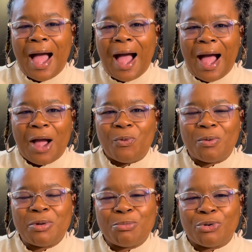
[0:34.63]
I will
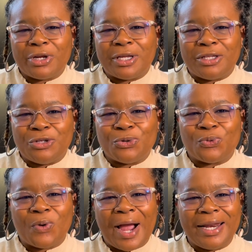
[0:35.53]
be bringing you
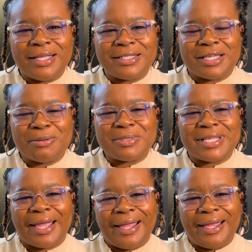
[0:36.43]
writing tips
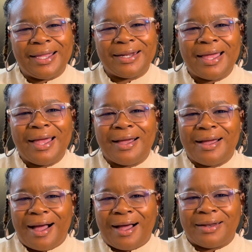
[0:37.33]
and
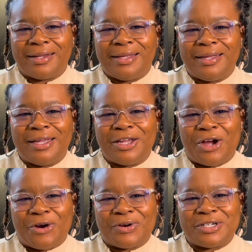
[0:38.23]
godly
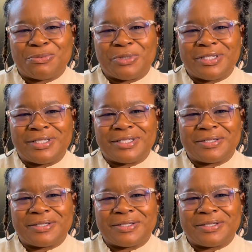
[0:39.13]
encouragement.